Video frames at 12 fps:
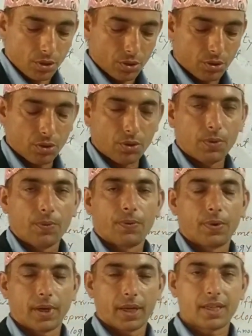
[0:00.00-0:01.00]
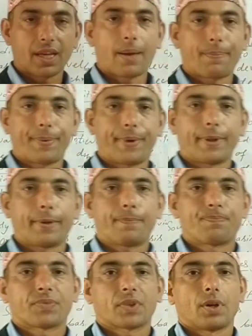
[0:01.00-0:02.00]
So, for
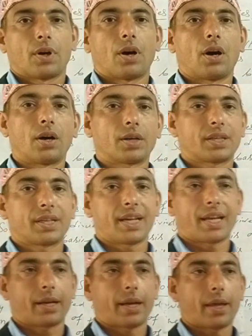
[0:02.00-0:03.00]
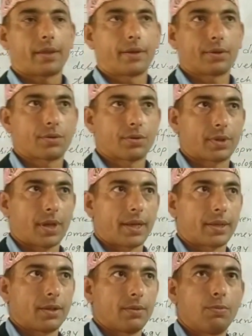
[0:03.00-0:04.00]
example, hunting and gathering
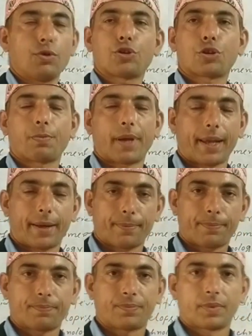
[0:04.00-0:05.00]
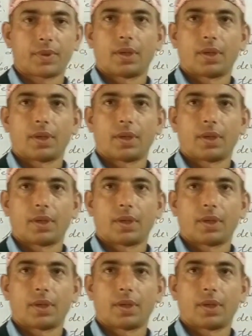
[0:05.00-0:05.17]
society, bushman.